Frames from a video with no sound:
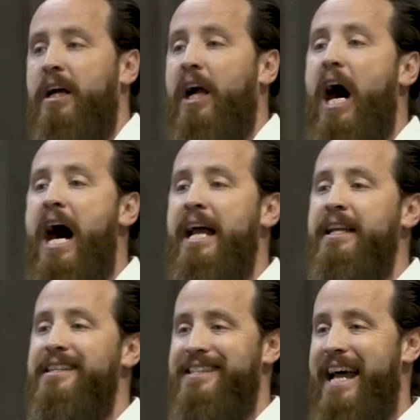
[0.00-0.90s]

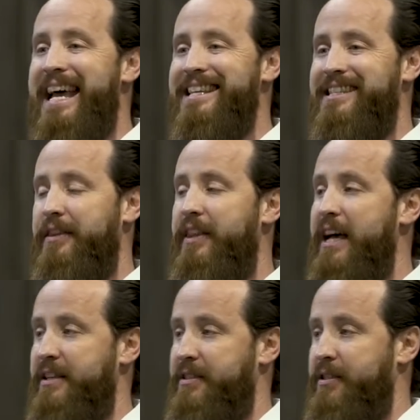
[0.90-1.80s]
God says
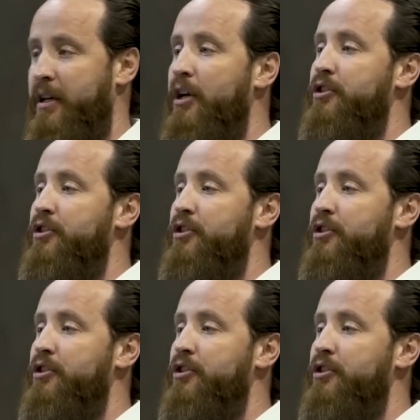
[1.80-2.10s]
this,